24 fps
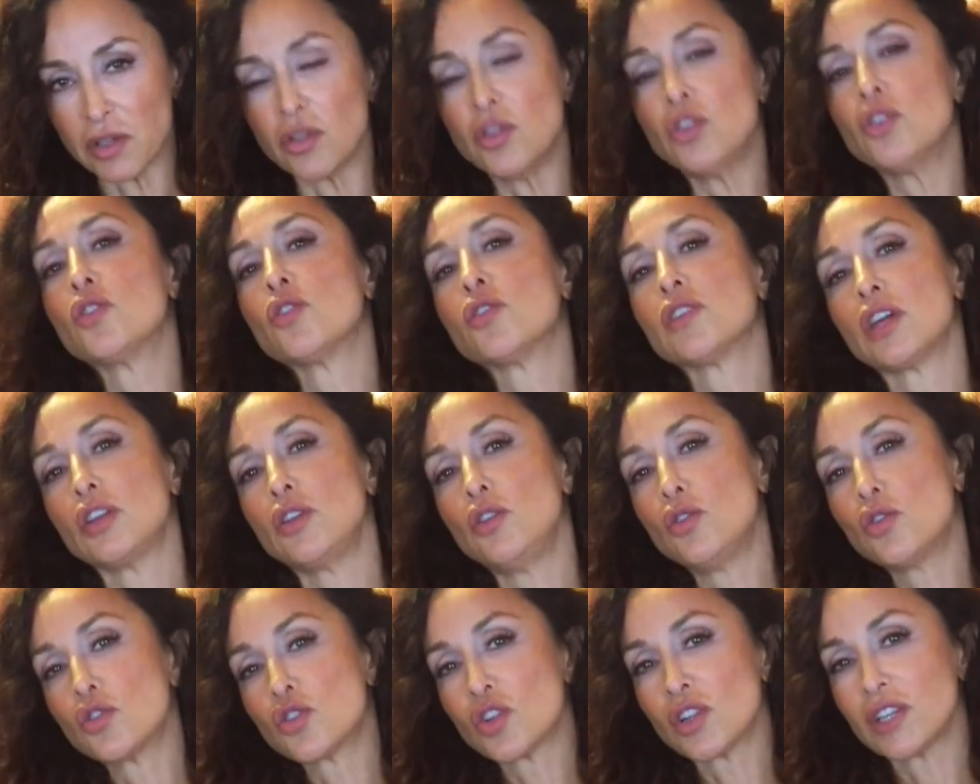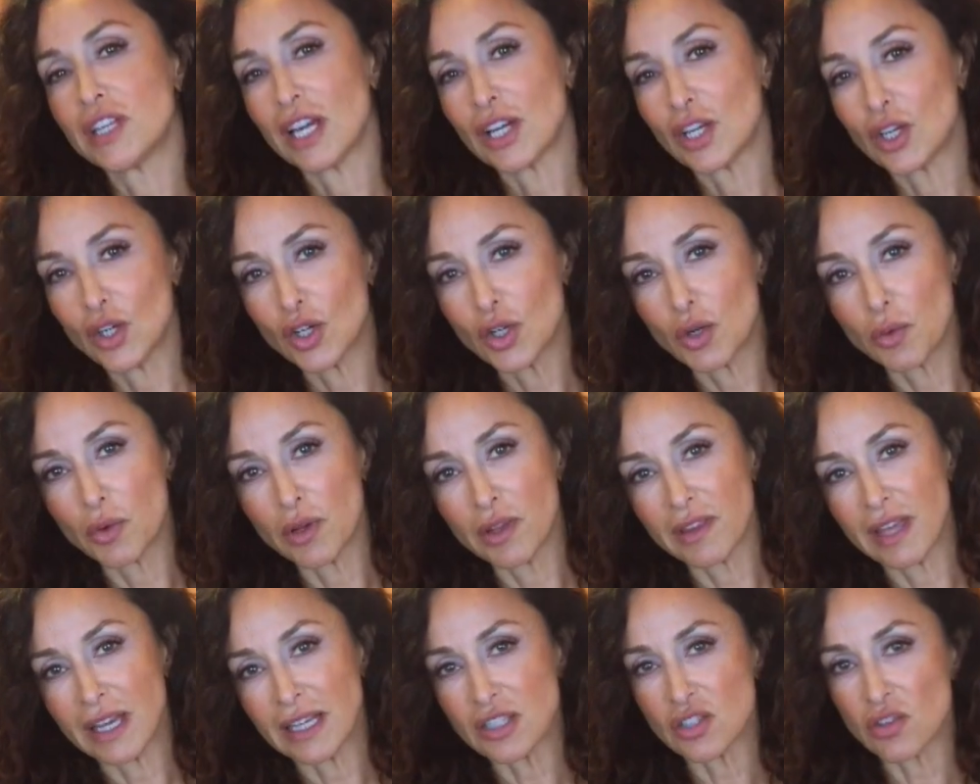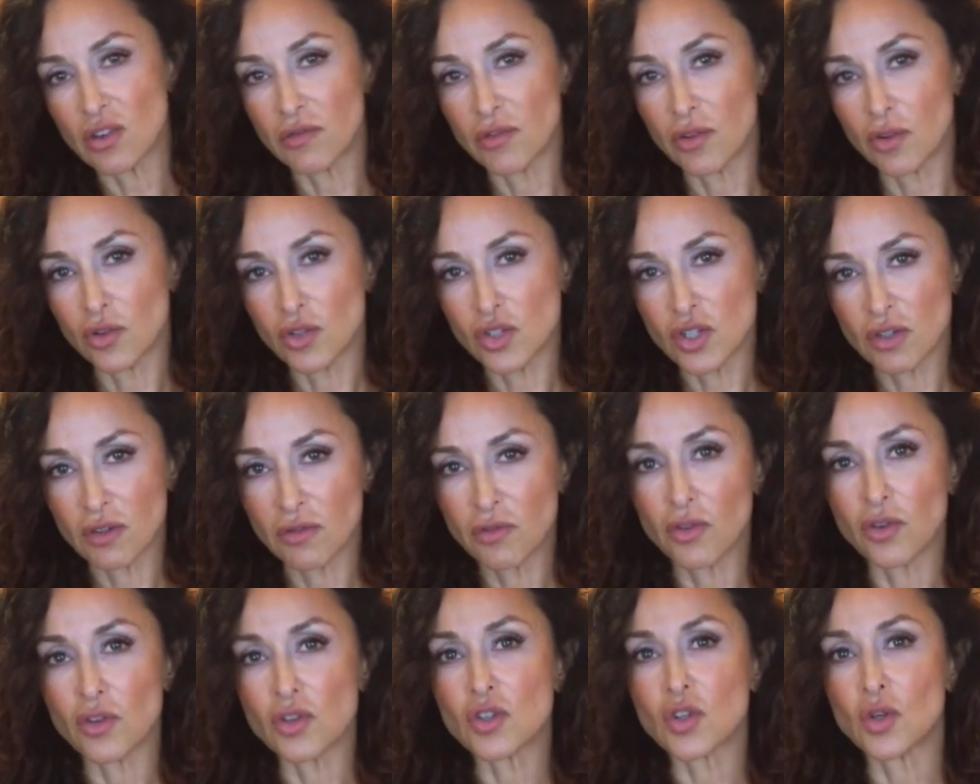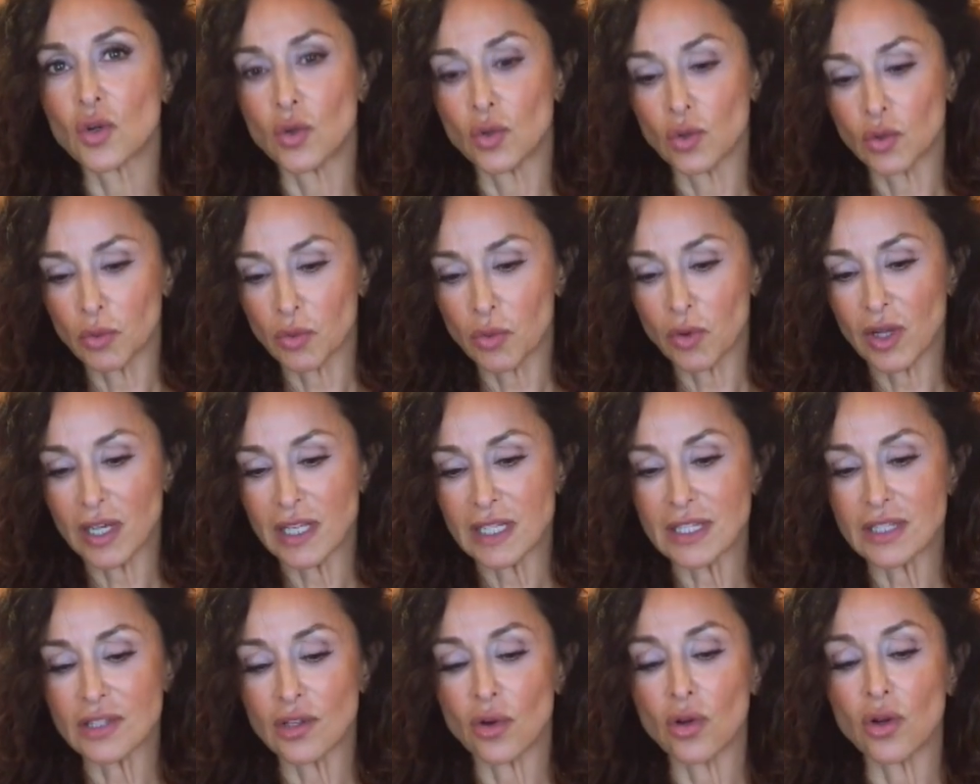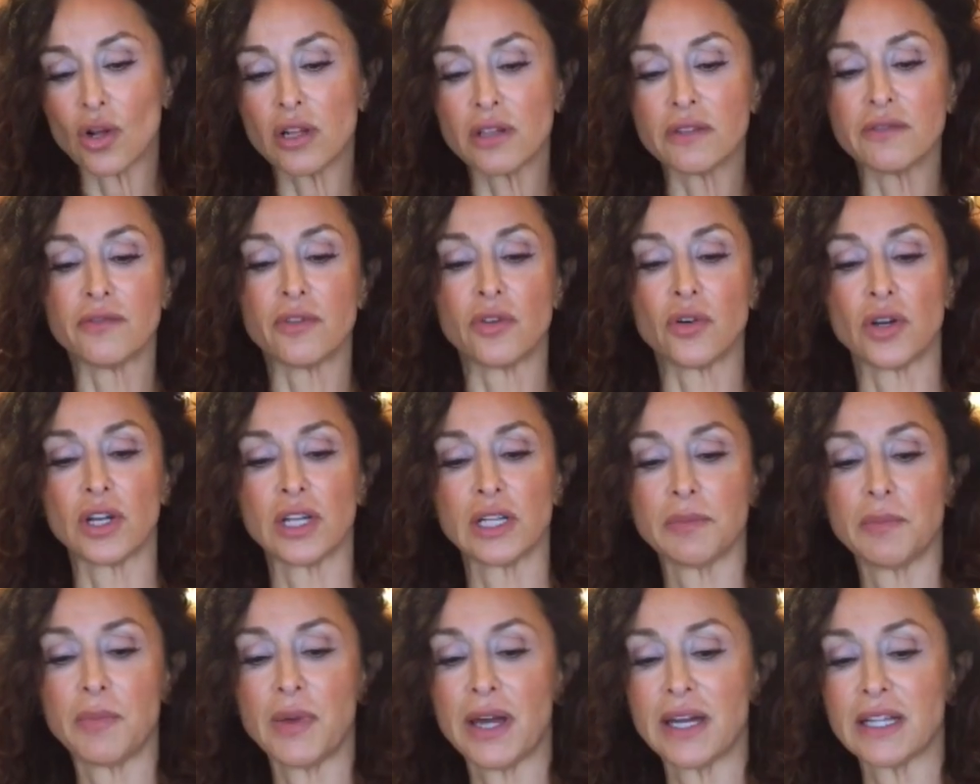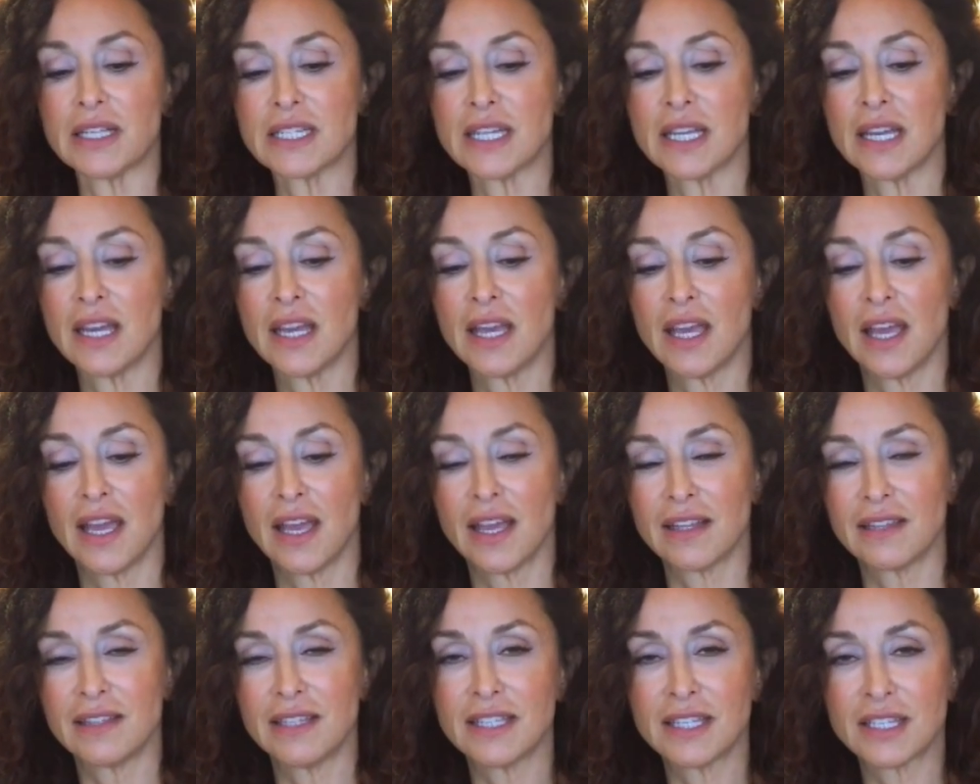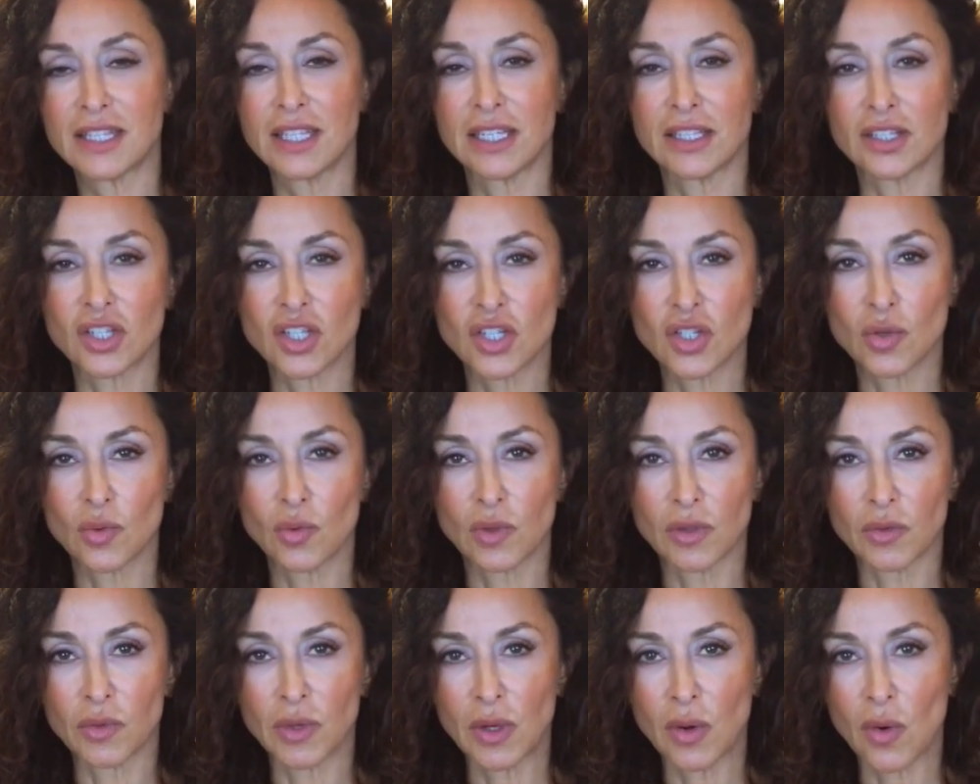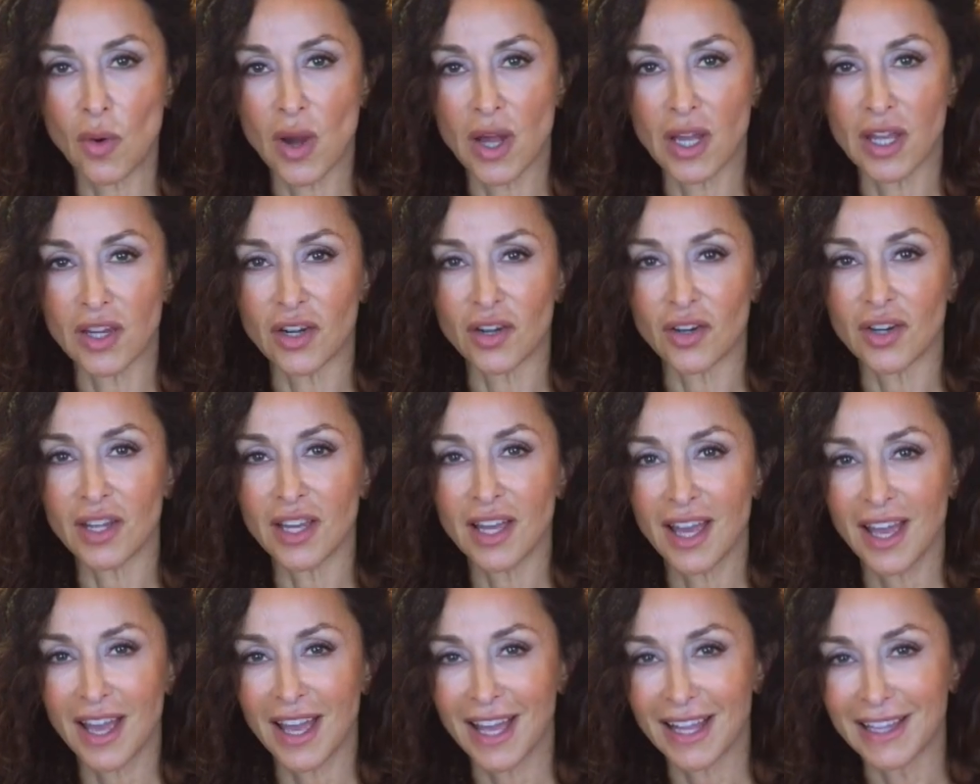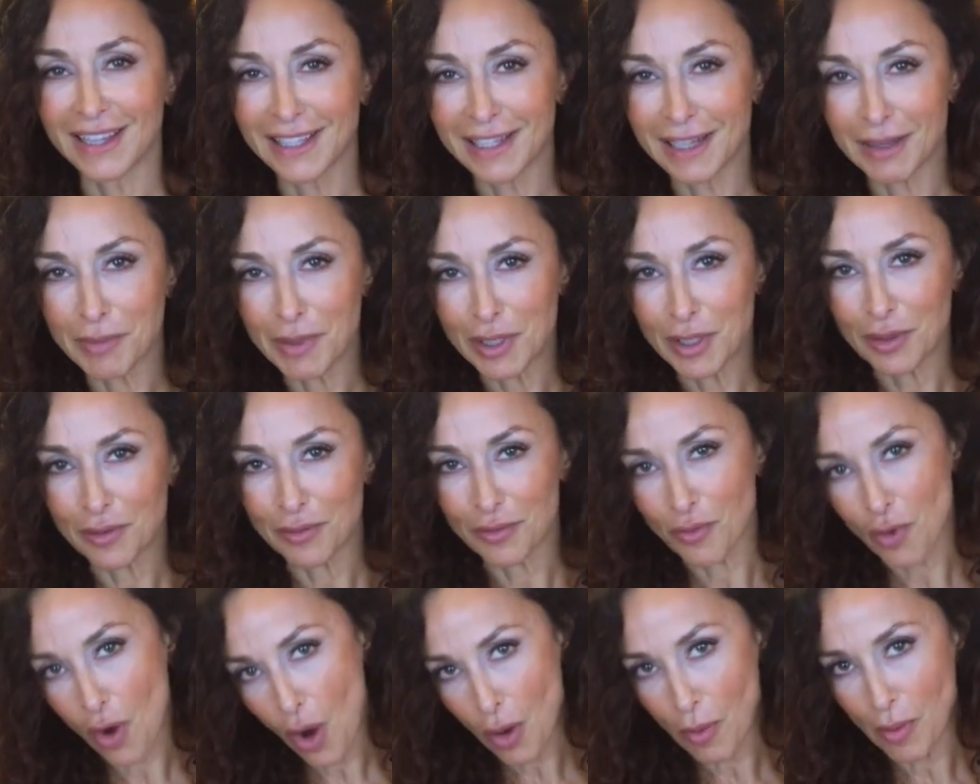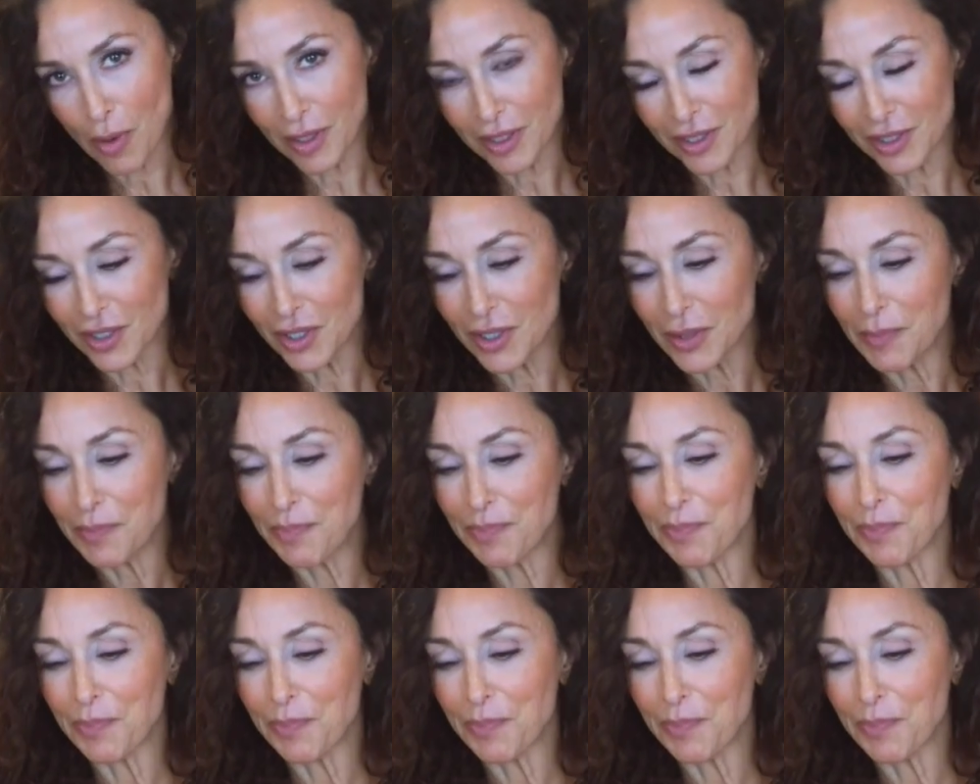You know that usually I cook with extra virgin first cold pressed olive oil, but this dish will require a little bit of raw butter.